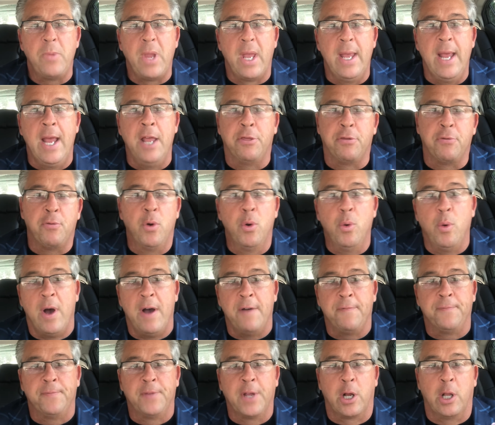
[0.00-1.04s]
it threw
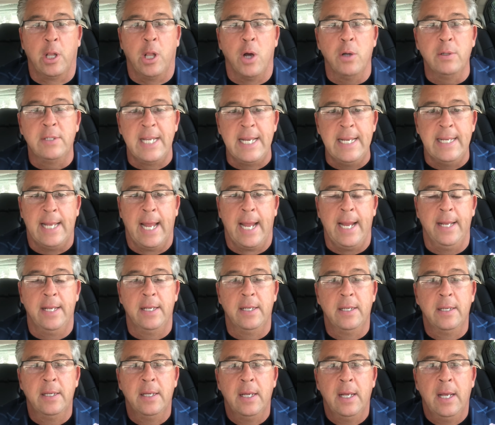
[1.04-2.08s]
off the closing date.
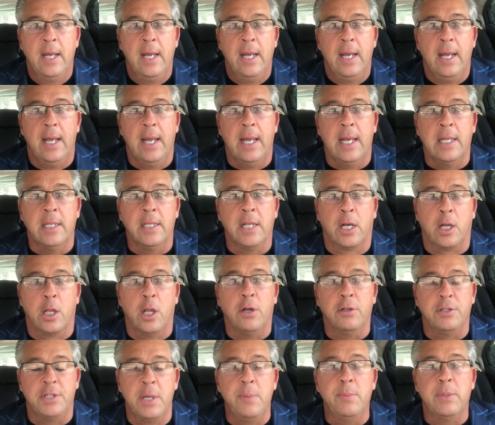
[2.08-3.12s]
And the
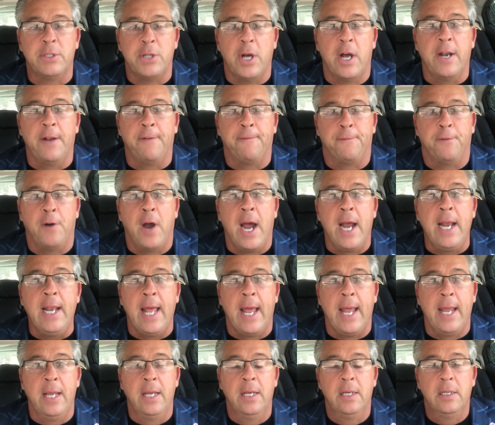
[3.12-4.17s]
closing was on a
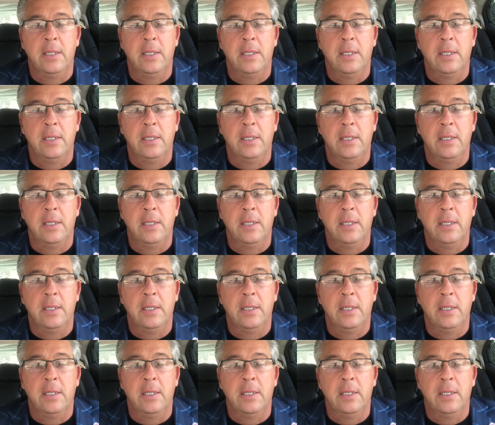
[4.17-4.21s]
Friday.